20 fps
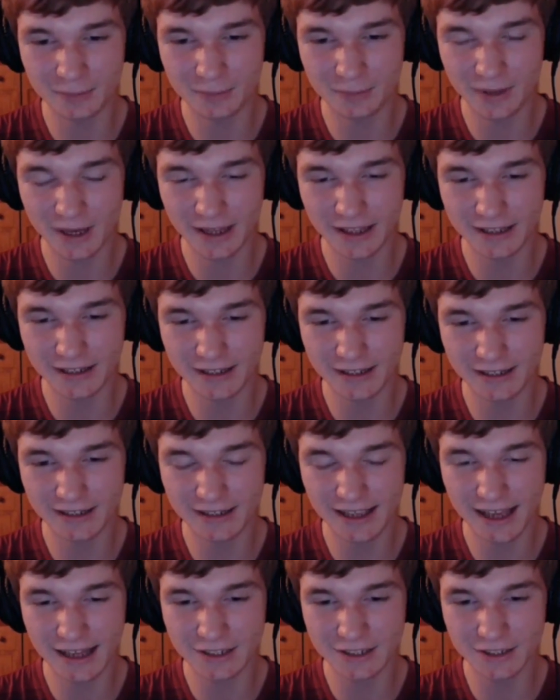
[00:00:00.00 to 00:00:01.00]
But
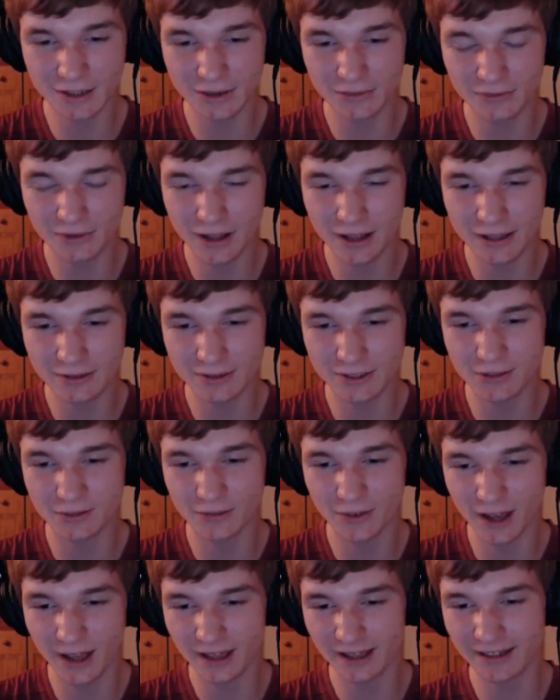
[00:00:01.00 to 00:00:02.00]
yeah, just overall it was
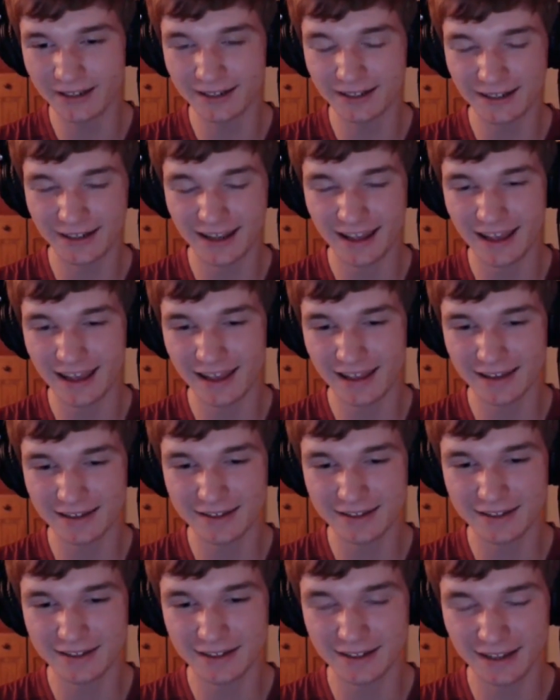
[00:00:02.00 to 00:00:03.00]
fun,
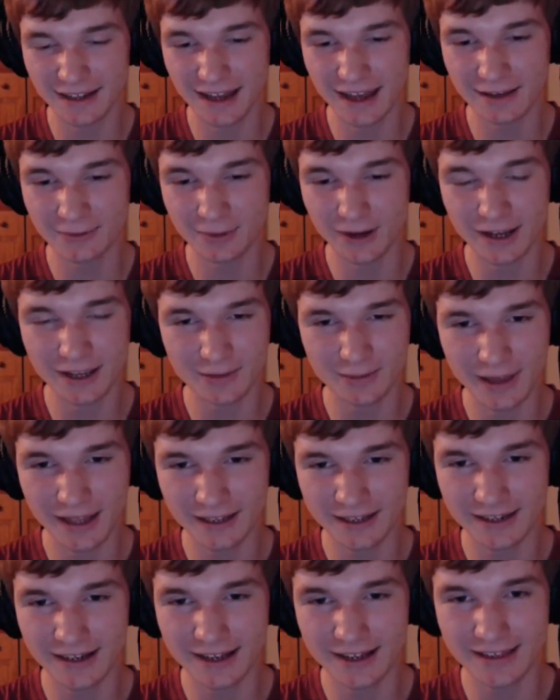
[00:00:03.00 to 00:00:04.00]
and I'd
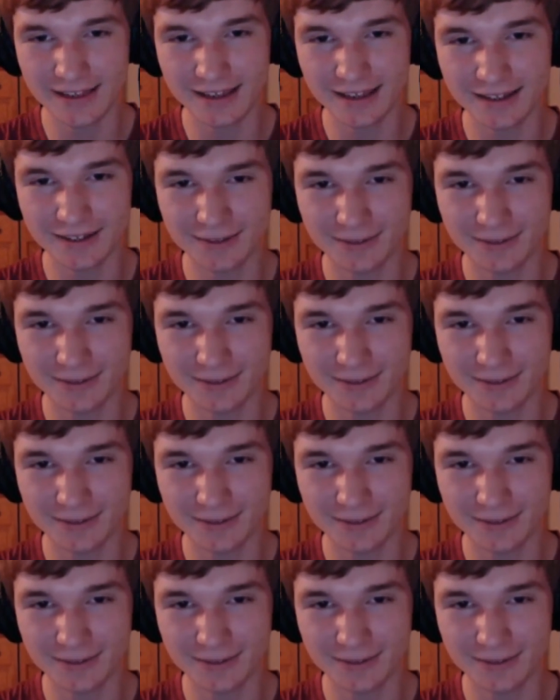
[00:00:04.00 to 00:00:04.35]
recommend it, I think.